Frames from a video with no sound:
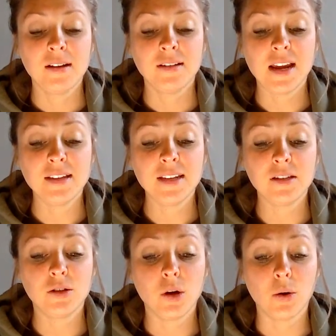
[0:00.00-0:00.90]

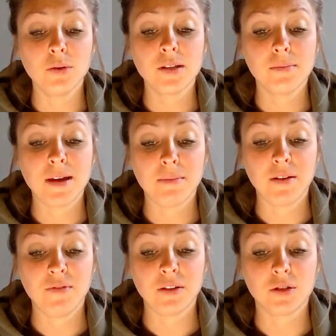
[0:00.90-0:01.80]
Daisy's ghost made me
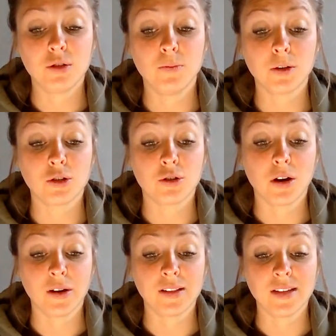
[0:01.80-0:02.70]
feel super
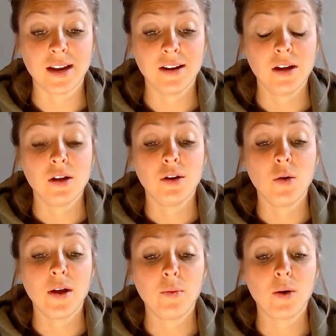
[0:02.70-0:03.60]
strong inside,
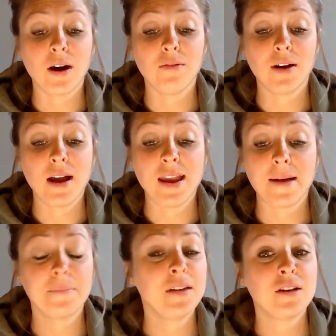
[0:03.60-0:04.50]
knowing wherever I
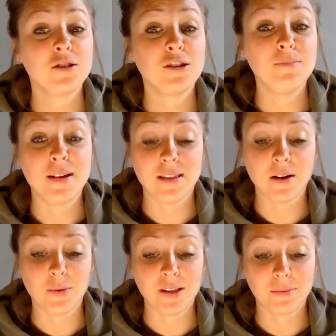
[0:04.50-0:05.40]
am, she'd be
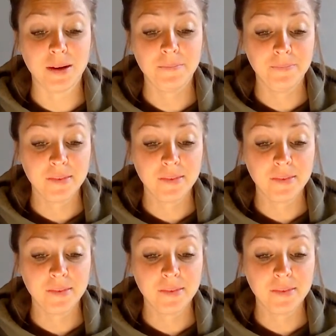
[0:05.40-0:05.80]
there with me.